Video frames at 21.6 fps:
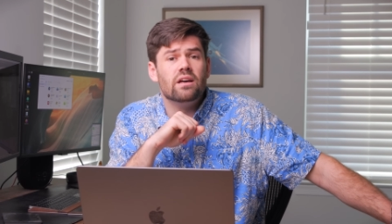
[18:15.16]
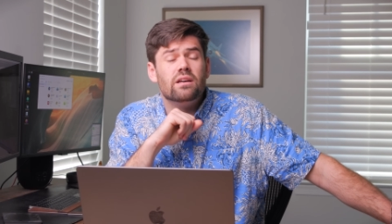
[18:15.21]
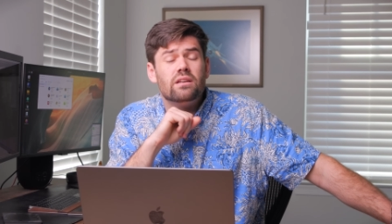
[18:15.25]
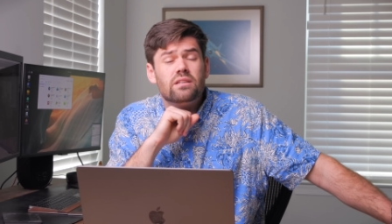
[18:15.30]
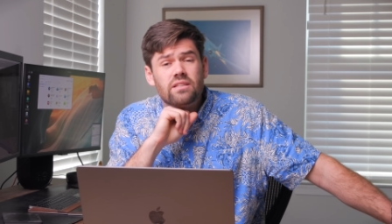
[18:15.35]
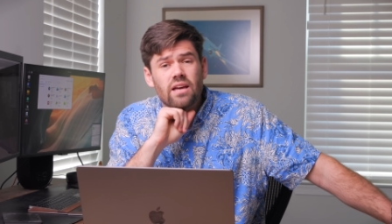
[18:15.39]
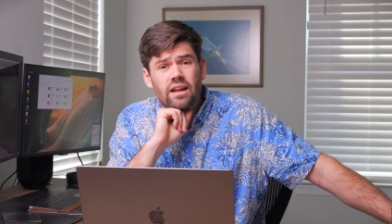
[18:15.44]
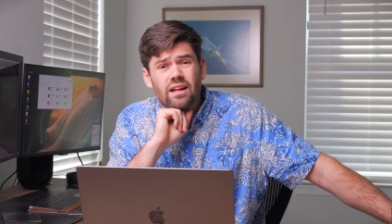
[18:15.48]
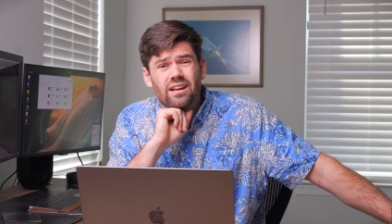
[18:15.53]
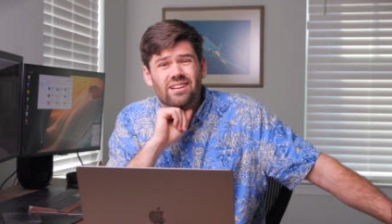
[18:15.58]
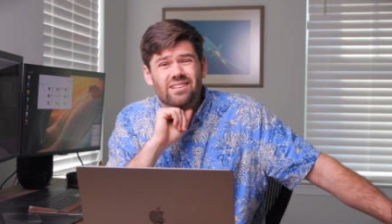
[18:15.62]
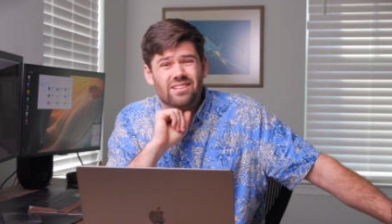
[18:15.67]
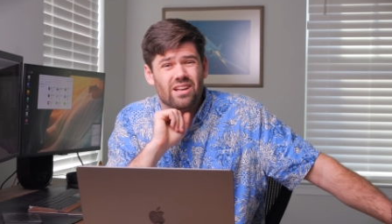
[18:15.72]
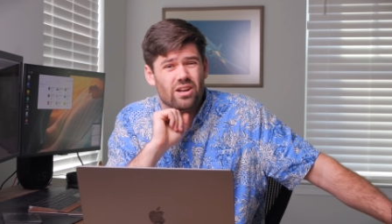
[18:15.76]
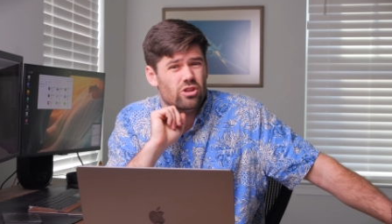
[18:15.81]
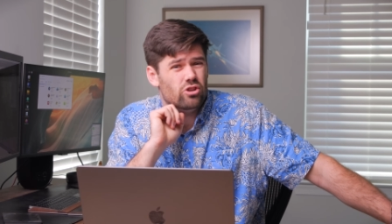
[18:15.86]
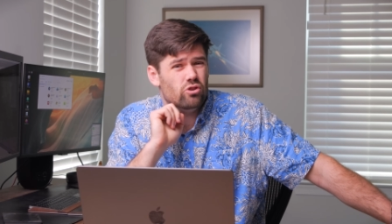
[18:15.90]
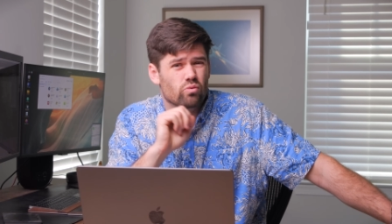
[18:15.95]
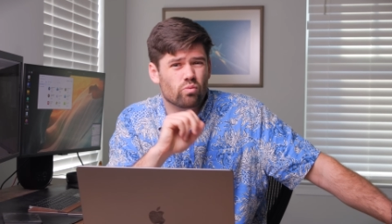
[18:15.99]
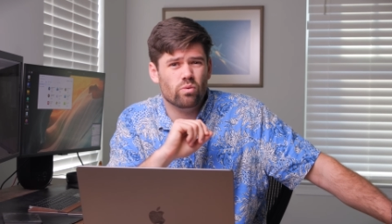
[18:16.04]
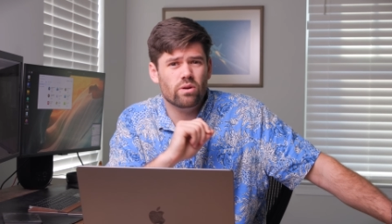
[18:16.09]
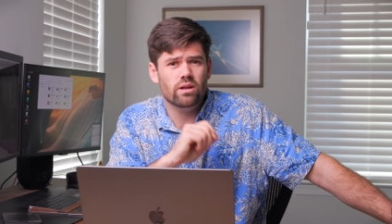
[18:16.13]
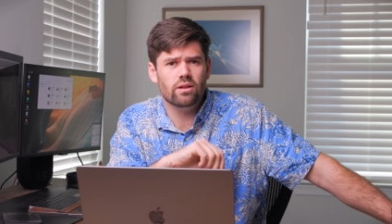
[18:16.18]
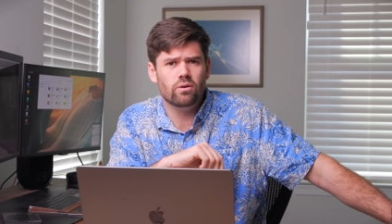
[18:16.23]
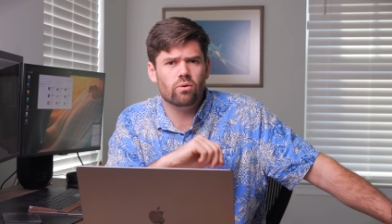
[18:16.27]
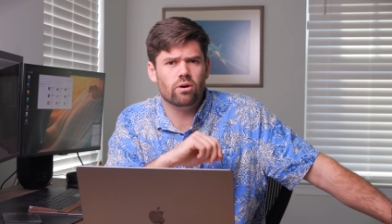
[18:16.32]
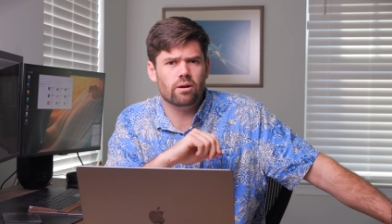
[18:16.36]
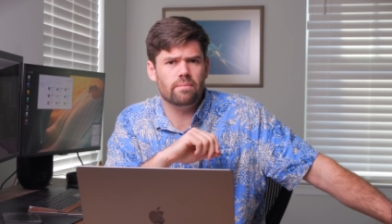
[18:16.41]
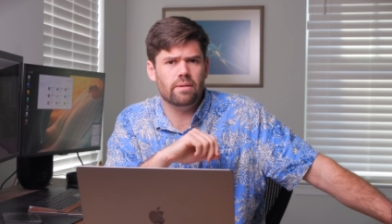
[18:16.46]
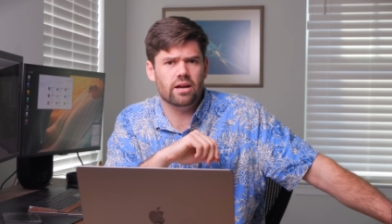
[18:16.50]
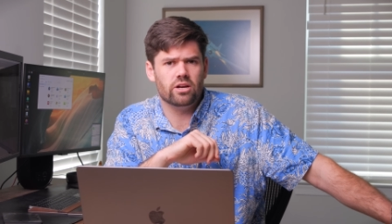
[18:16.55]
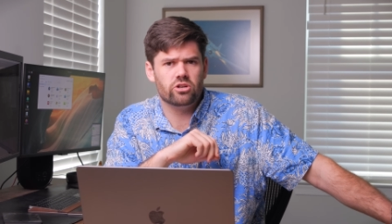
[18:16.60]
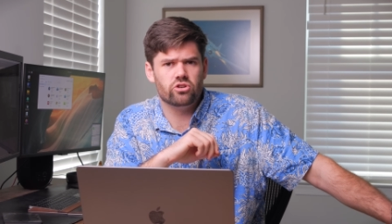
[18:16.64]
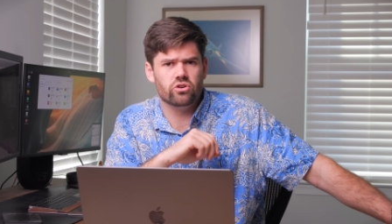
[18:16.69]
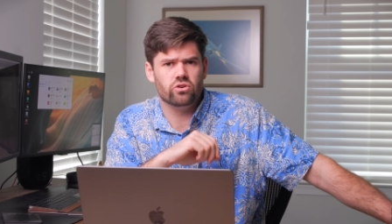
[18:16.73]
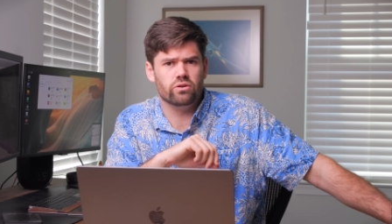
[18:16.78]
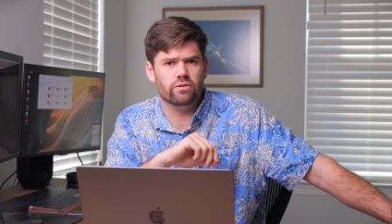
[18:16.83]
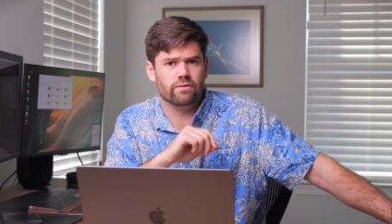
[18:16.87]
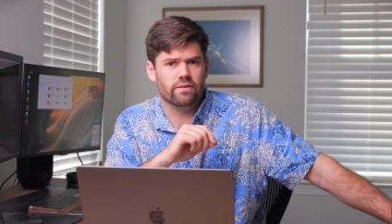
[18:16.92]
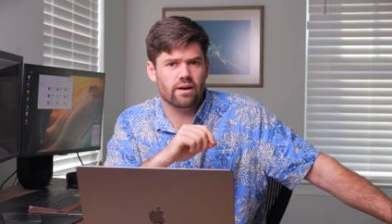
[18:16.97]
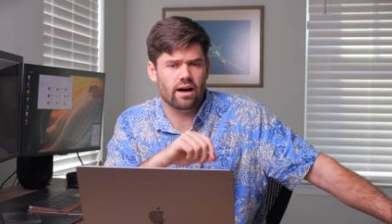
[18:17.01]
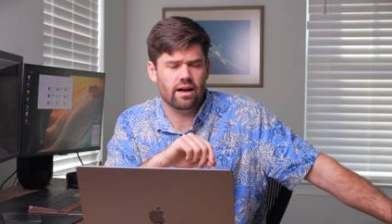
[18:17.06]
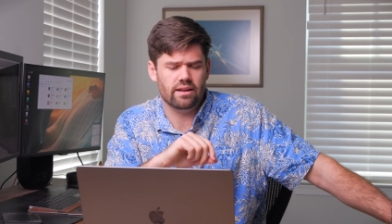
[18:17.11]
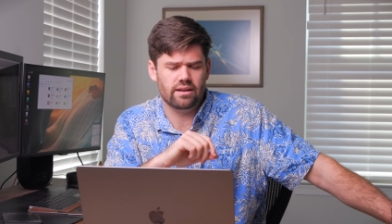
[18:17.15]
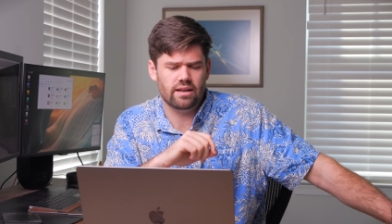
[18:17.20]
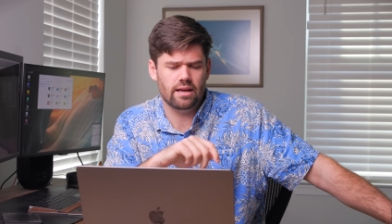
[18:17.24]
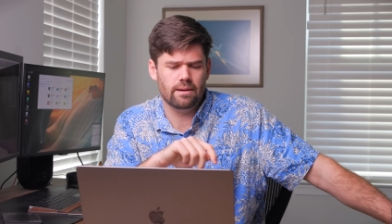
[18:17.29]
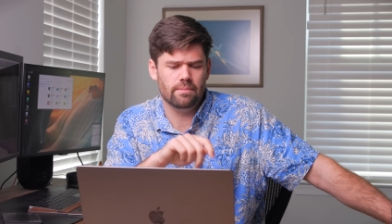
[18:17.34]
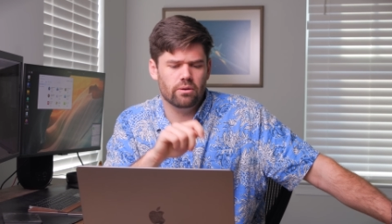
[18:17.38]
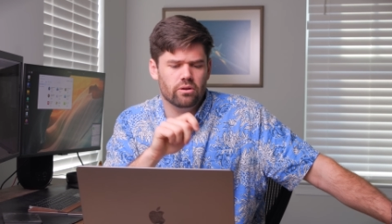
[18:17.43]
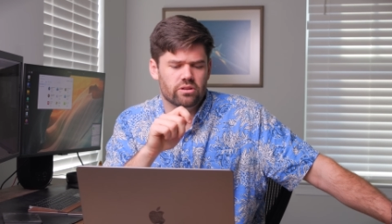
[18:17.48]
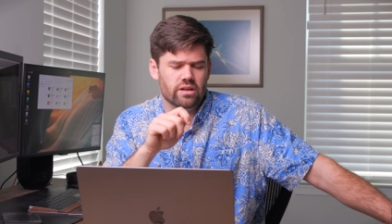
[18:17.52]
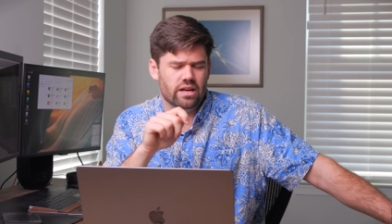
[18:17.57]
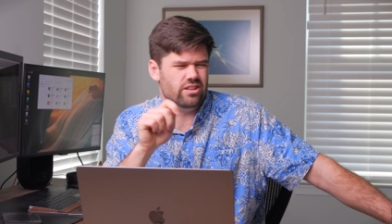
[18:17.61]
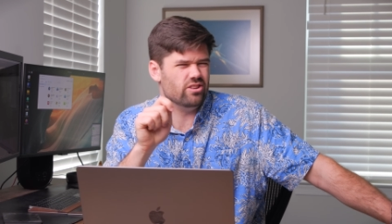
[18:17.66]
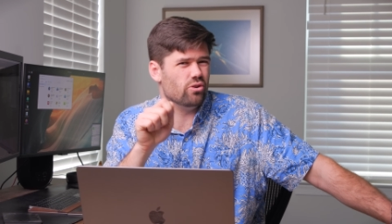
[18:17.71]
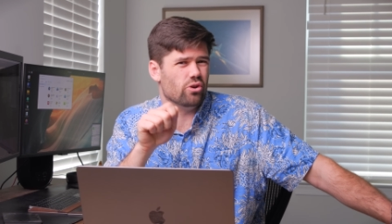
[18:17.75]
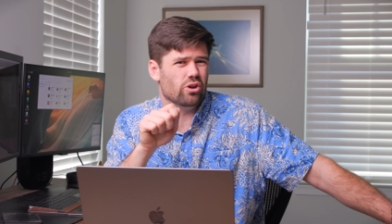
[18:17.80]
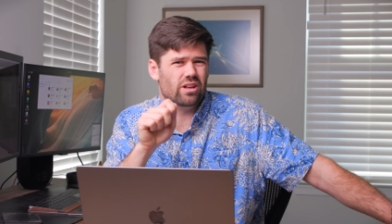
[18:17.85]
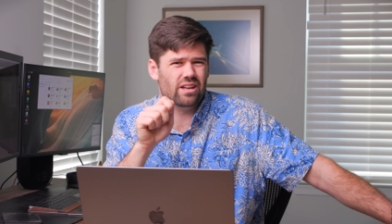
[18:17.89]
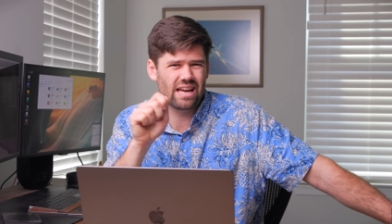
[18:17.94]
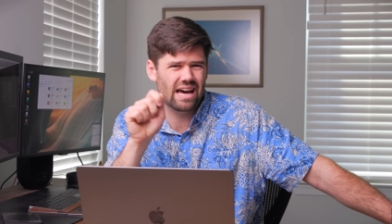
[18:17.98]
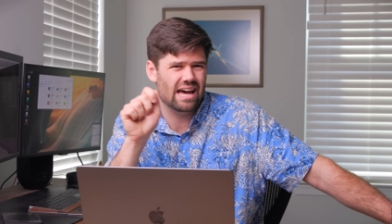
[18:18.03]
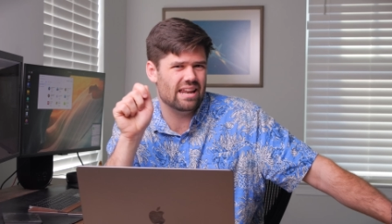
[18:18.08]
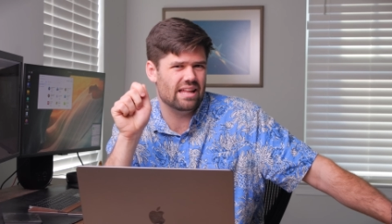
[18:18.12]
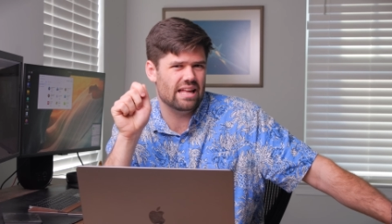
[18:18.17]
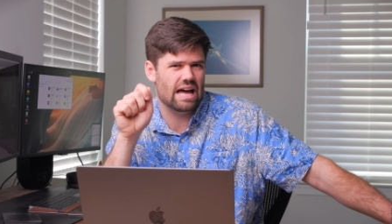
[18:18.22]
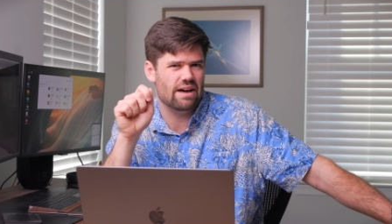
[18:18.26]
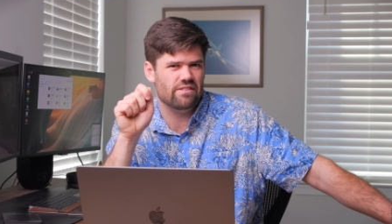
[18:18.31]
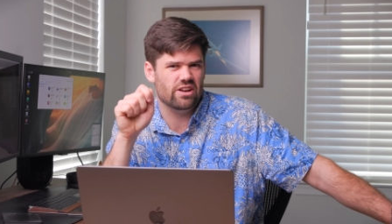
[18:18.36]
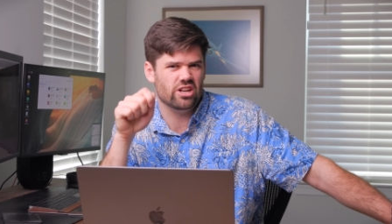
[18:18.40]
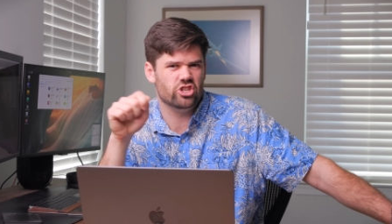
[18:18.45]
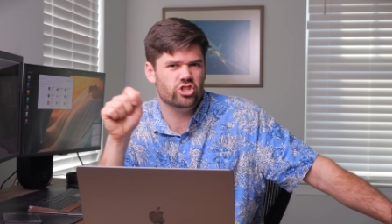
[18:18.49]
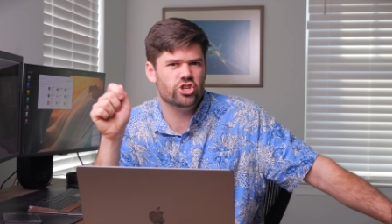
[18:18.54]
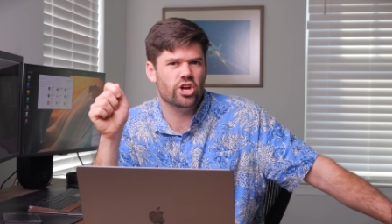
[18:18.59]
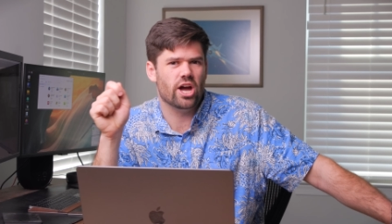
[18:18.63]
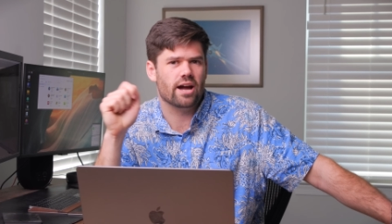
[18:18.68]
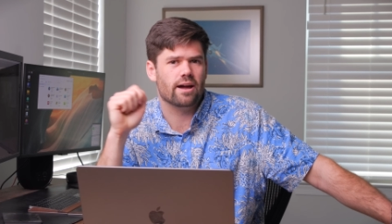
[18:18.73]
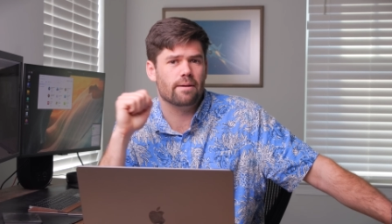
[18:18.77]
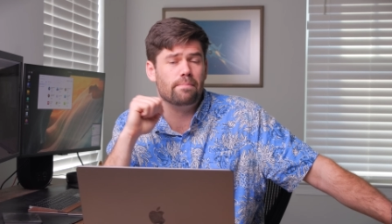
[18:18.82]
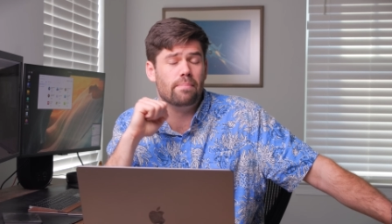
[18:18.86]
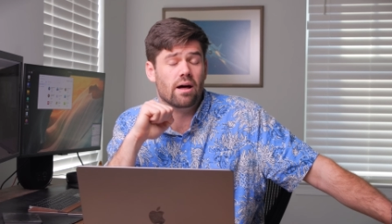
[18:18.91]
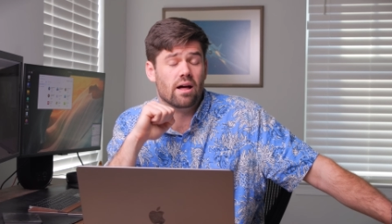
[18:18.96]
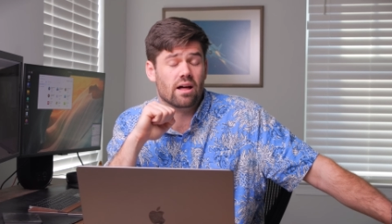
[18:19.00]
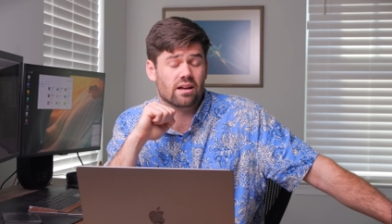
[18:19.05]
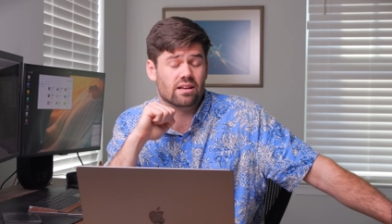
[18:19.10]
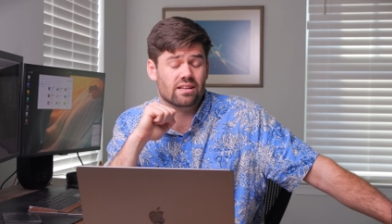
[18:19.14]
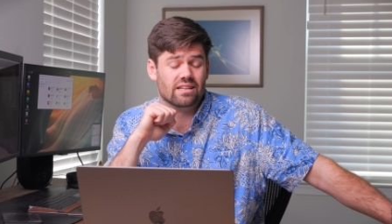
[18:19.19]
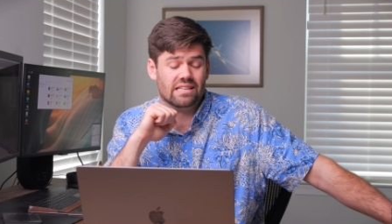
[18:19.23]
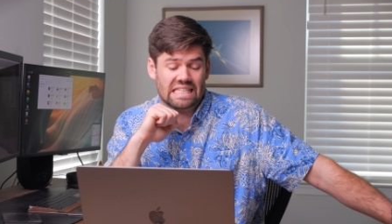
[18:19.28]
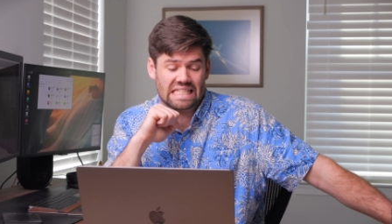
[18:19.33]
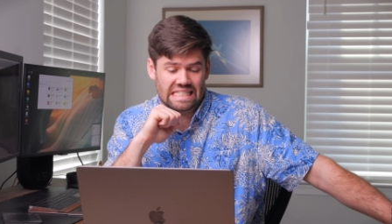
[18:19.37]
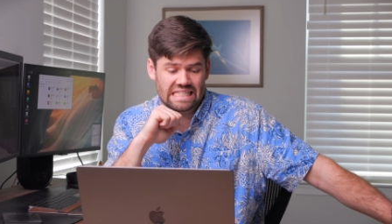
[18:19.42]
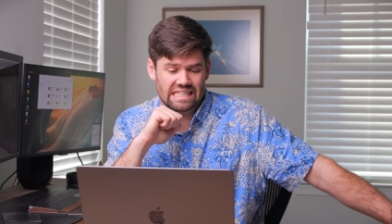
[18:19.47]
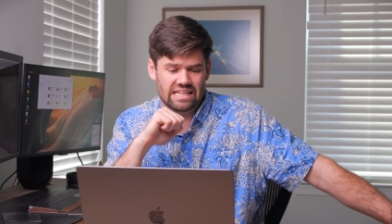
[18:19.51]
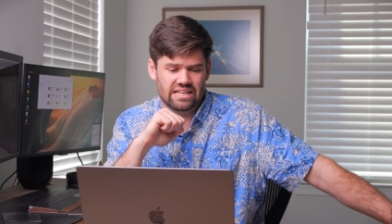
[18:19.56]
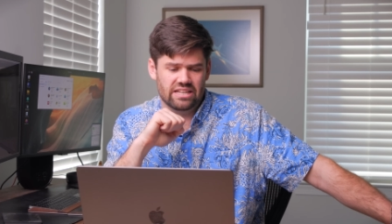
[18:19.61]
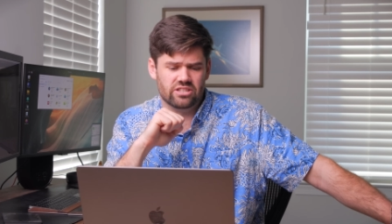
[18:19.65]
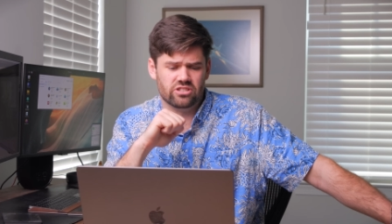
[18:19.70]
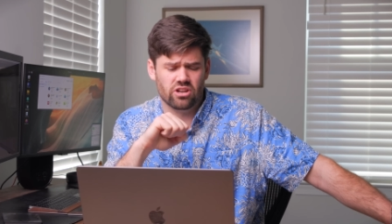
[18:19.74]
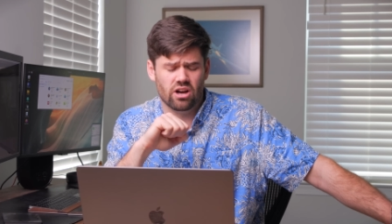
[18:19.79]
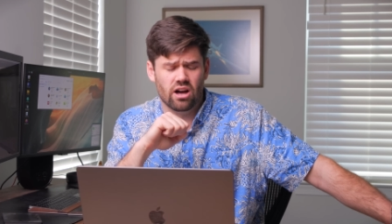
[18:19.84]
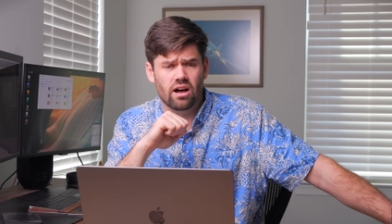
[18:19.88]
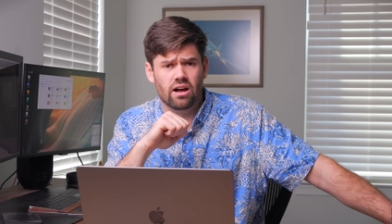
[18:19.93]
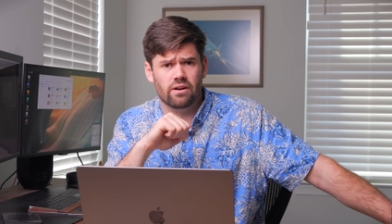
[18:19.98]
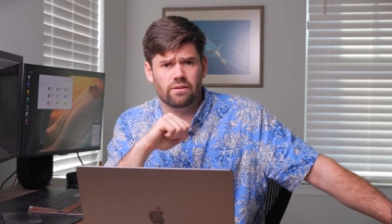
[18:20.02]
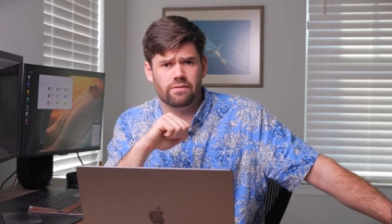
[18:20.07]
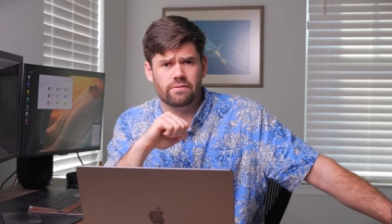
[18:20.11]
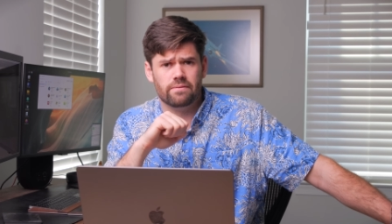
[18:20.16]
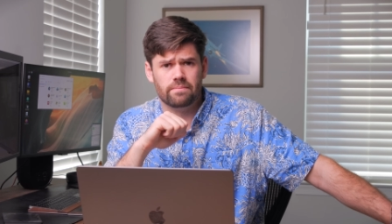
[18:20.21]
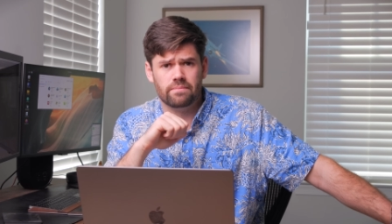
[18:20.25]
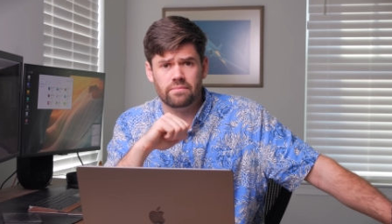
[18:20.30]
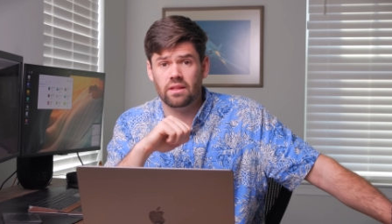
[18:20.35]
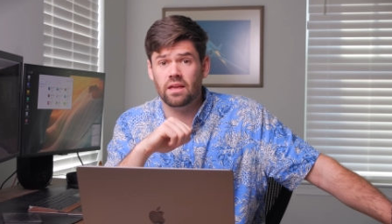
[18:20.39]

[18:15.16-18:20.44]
settings that you really wanna make sure you've got enabled and you can kind of have a checkbox list off.